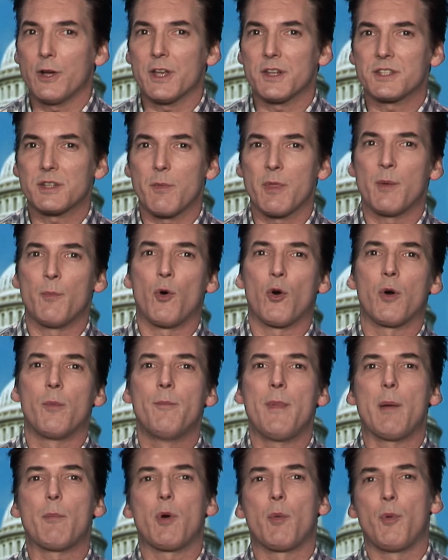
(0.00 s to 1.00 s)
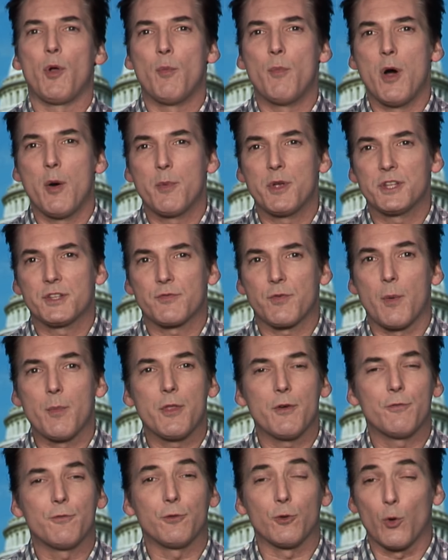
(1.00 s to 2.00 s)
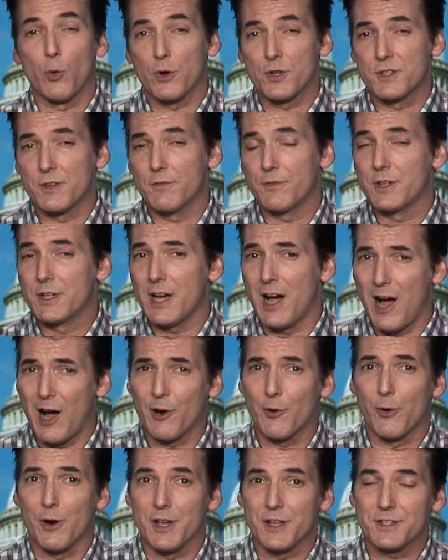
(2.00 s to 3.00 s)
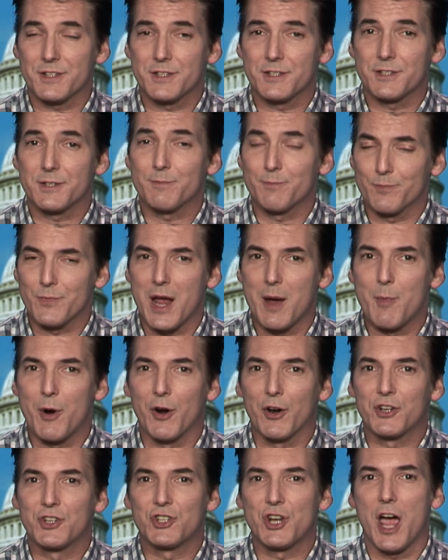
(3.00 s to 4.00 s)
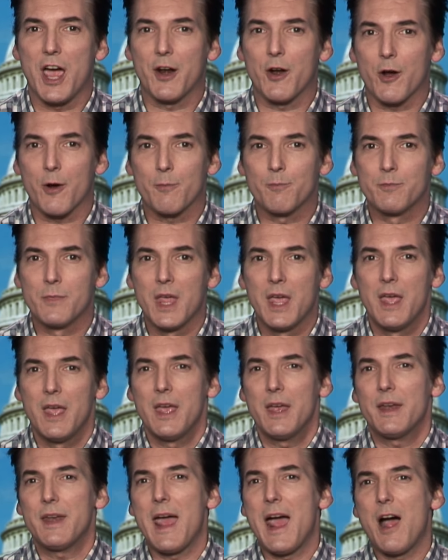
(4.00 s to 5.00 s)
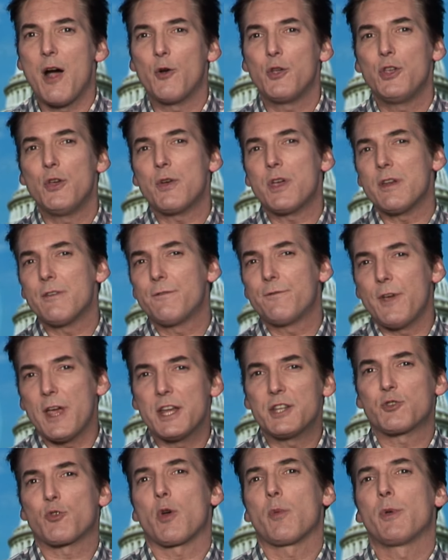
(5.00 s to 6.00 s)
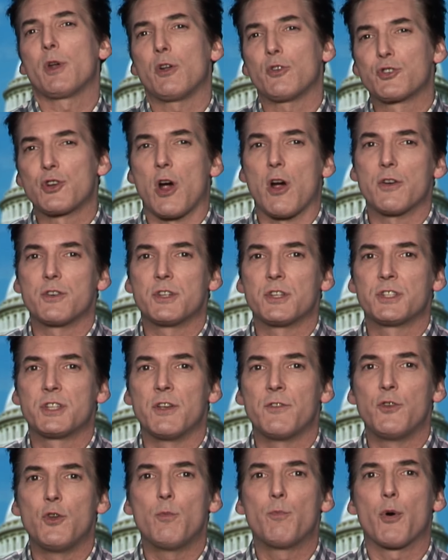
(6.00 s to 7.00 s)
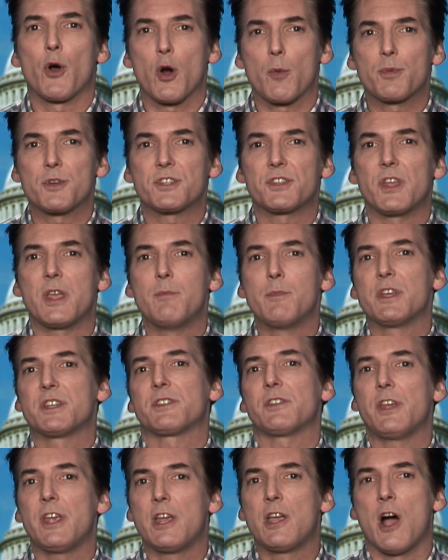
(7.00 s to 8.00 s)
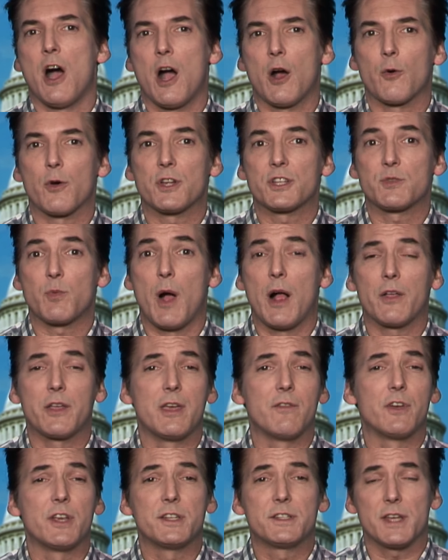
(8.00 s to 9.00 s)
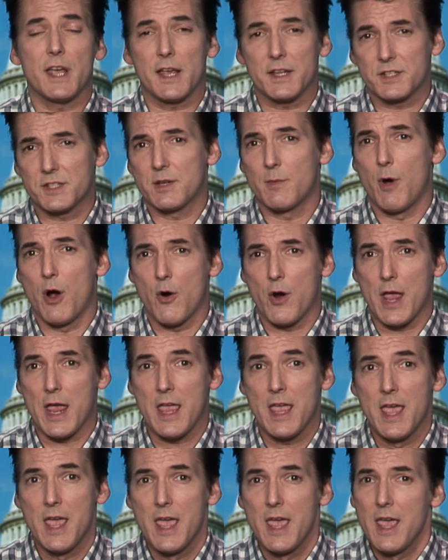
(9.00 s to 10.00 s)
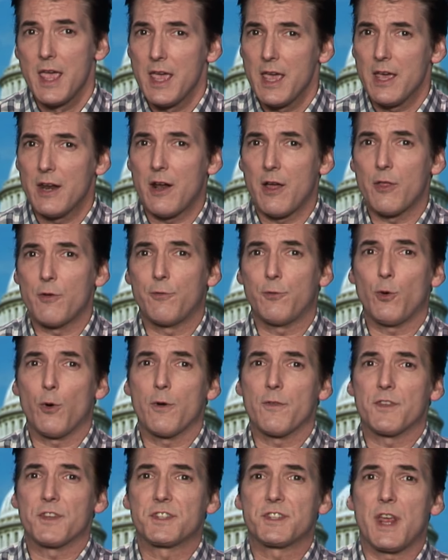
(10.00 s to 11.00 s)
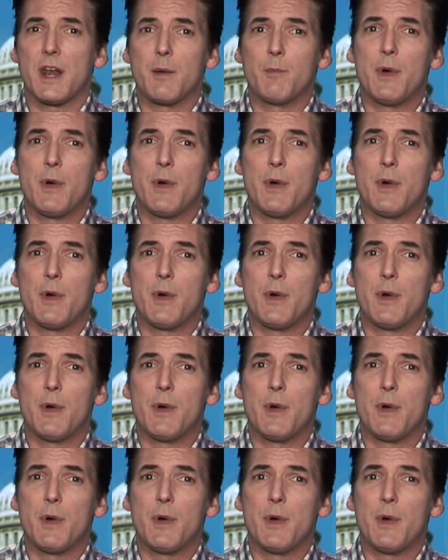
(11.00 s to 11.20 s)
at some of the more memorable moments from the floors of Congress. I'm Eric Shiner. Now, you can face criminal charges if you purposely mislead Congress while giving testimony. And on the floor of the Senate